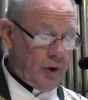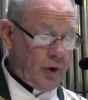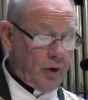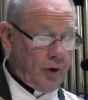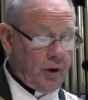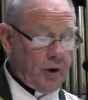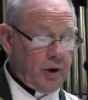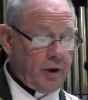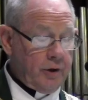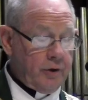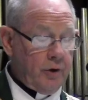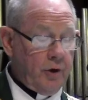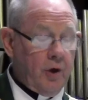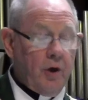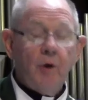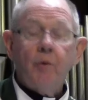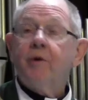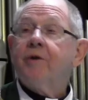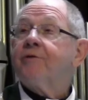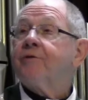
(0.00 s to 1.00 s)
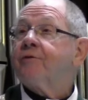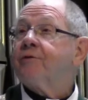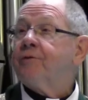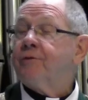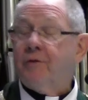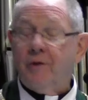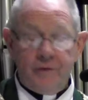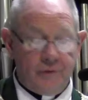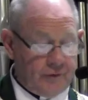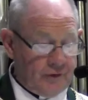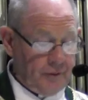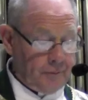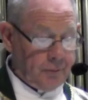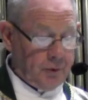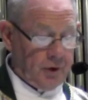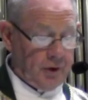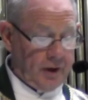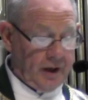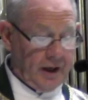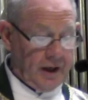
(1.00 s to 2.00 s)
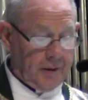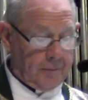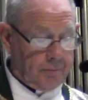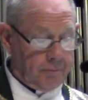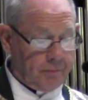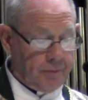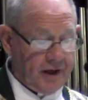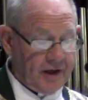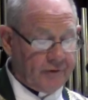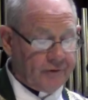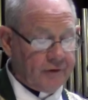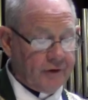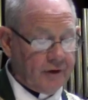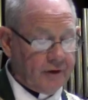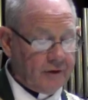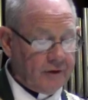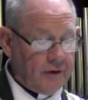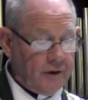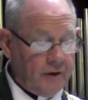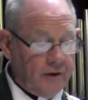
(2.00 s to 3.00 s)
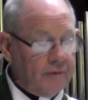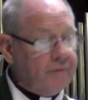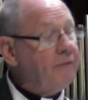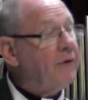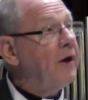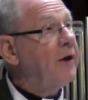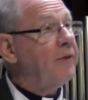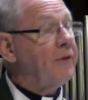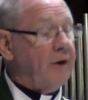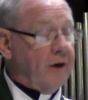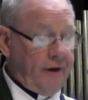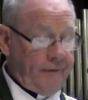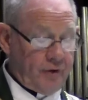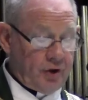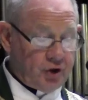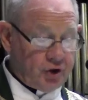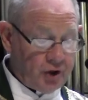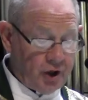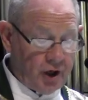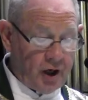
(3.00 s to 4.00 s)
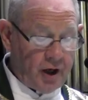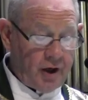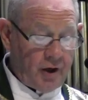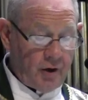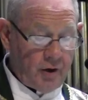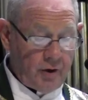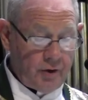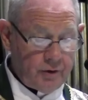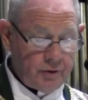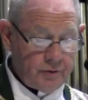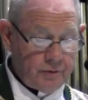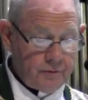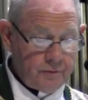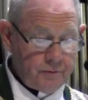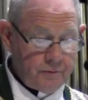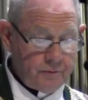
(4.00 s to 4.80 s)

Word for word: the Lord with the simple and basic faith of a child